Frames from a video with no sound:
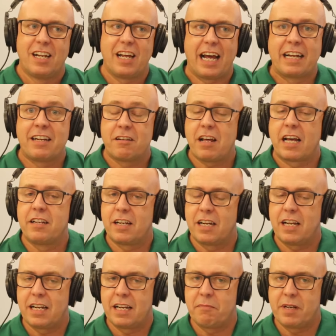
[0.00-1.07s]
and, and
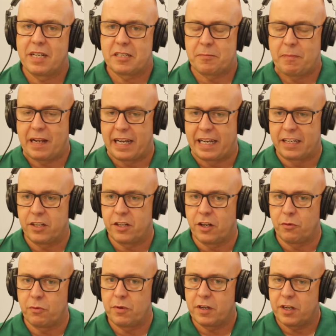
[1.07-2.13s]
let me explain, you know,
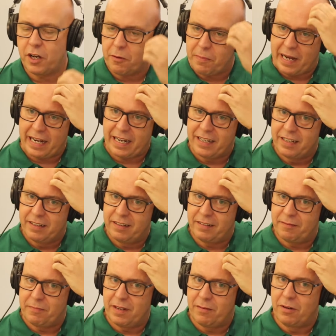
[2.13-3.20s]
you go back,
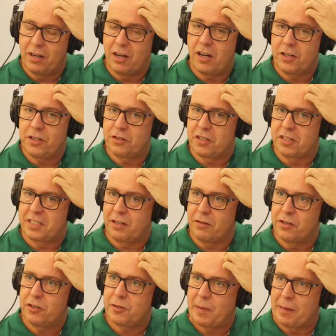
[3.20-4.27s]
well, I used to sell
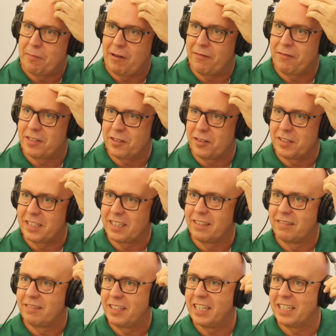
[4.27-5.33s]
newspaper
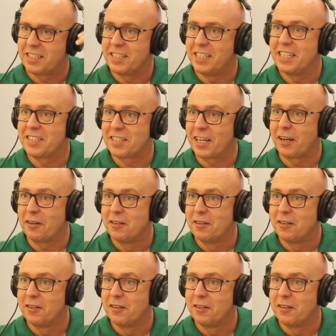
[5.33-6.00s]
advertising years and years ago.